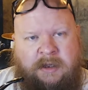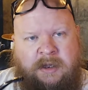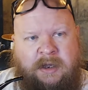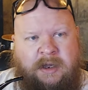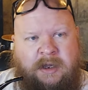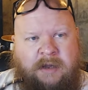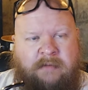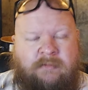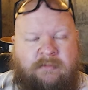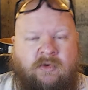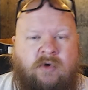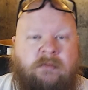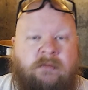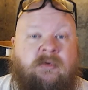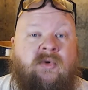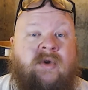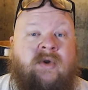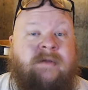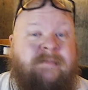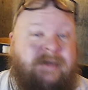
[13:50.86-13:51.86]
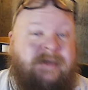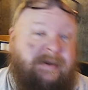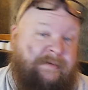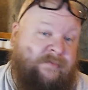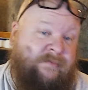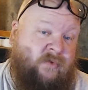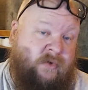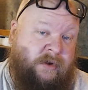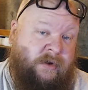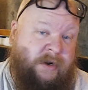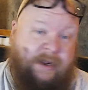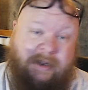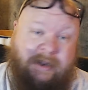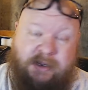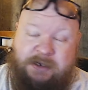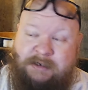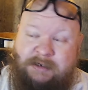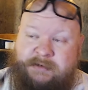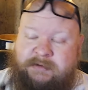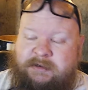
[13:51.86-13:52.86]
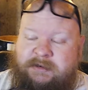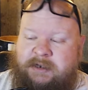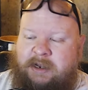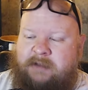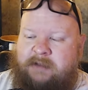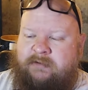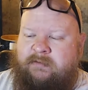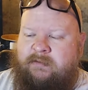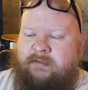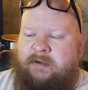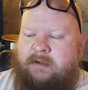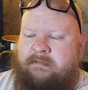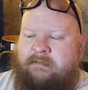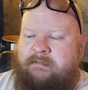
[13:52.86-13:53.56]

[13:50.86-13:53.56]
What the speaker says: more premium one, I guess you'd say, is the one